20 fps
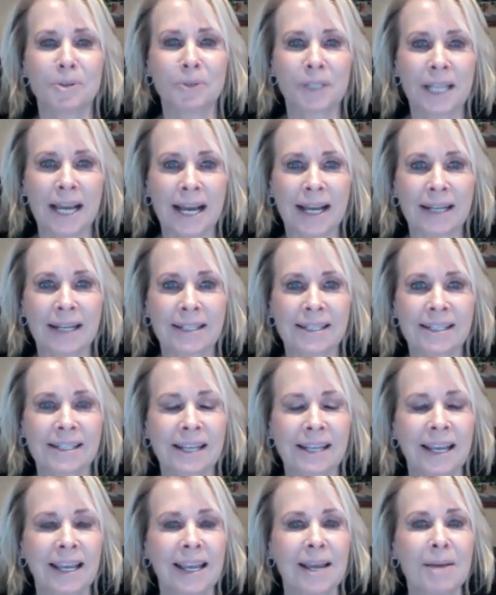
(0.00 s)
relax,
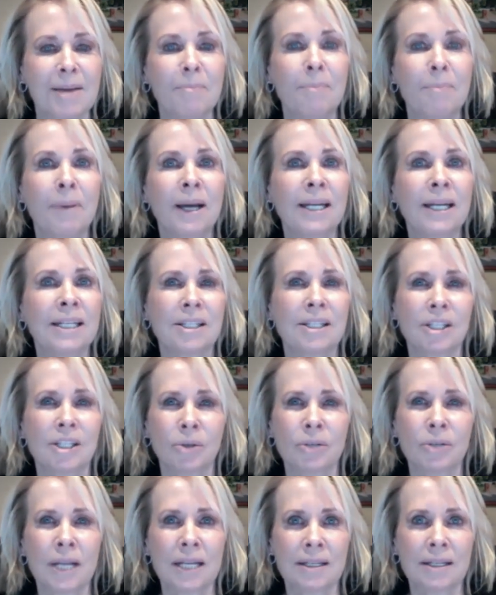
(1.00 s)
but it's
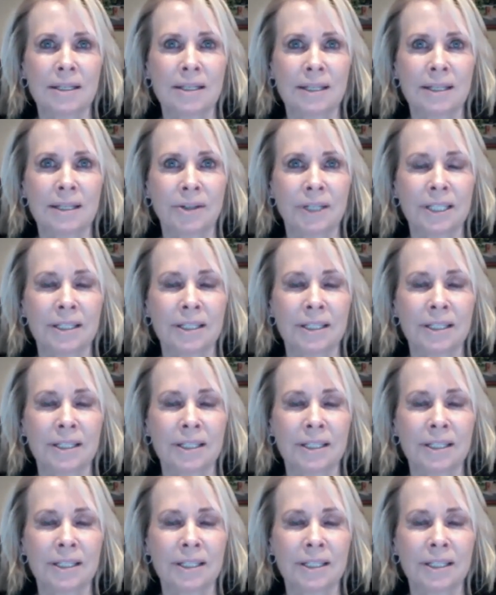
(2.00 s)
so necessary.